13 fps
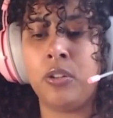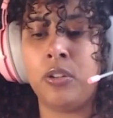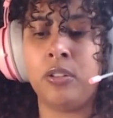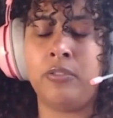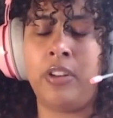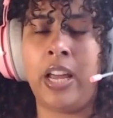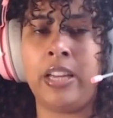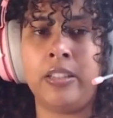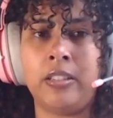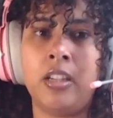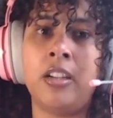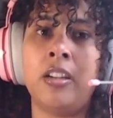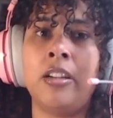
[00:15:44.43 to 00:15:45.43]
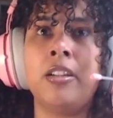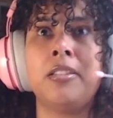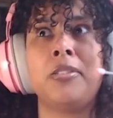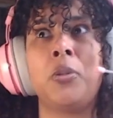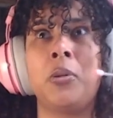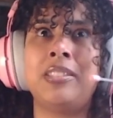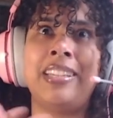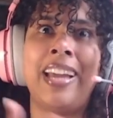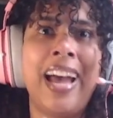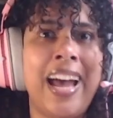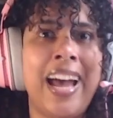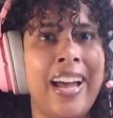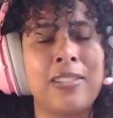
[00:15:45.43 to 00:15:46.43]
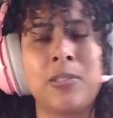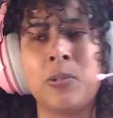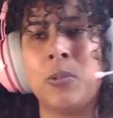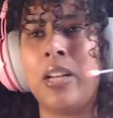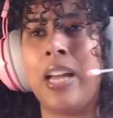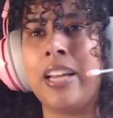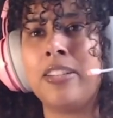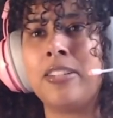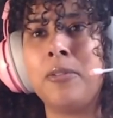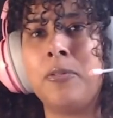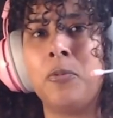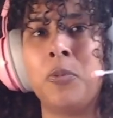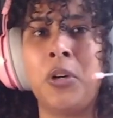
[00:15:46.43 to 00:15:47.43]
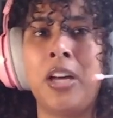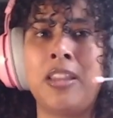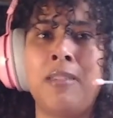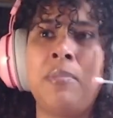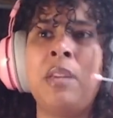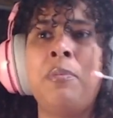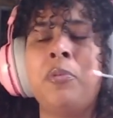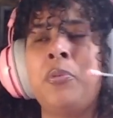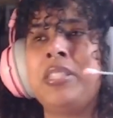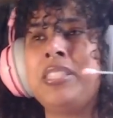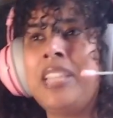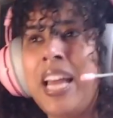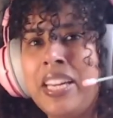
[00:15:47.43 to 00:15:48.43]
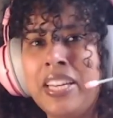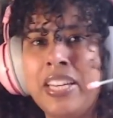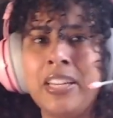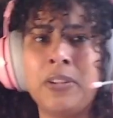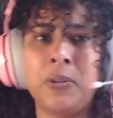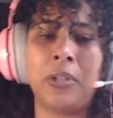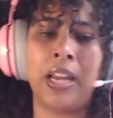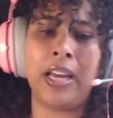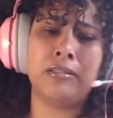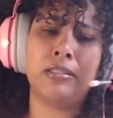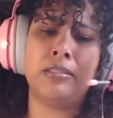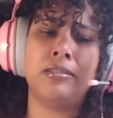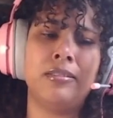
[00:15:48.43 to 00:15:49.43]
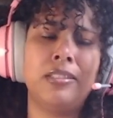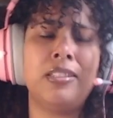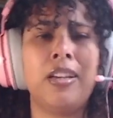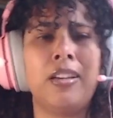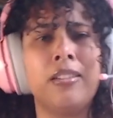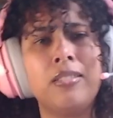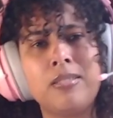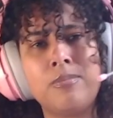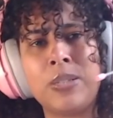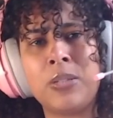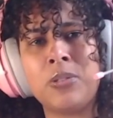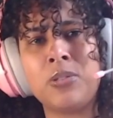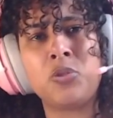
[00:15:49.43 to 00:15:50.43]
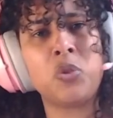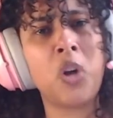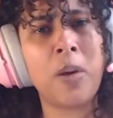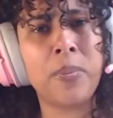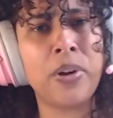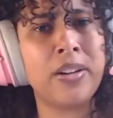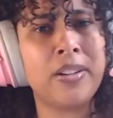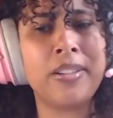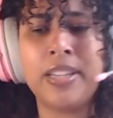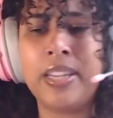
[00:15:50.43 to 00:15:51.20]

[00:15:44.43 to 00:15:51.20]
of like a toxic ex, or like what other people were saying, or like, you know, because of drama.